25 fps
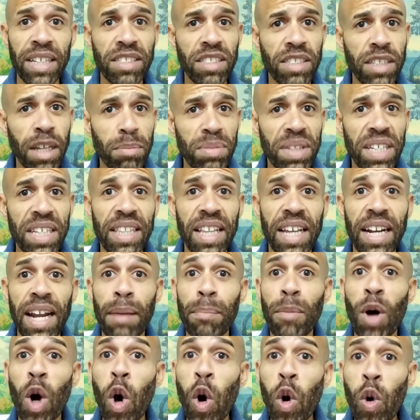something that
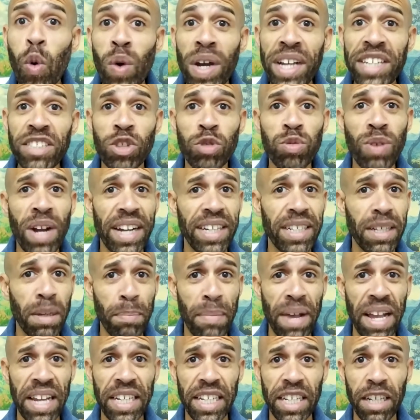I'm always
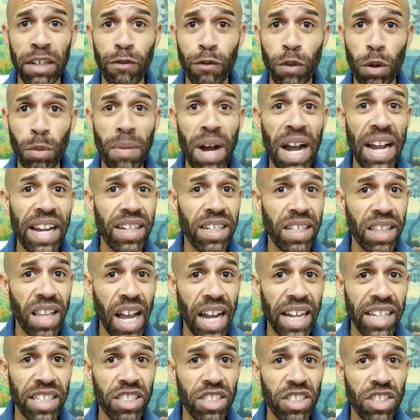recommending for my
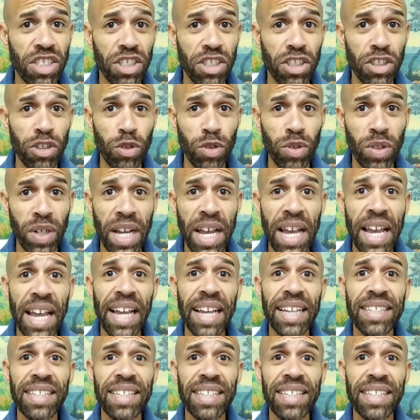clients to do